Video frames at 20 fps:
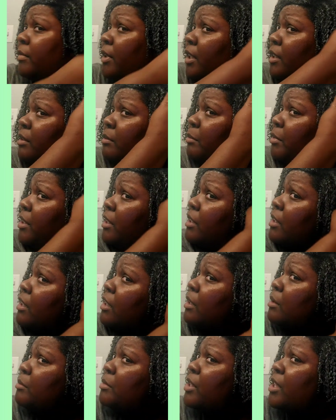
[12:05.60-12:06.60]
as many
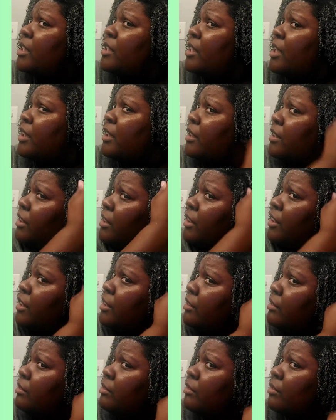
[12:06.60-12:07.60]
times as I
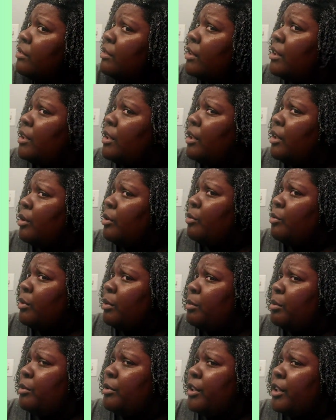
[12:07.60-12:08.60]
could
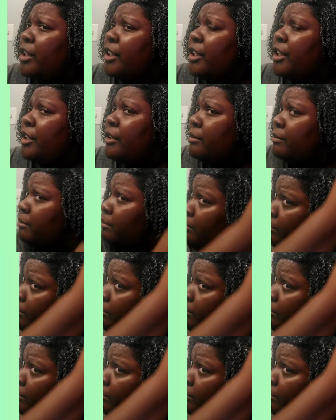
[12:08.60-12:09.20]
report her.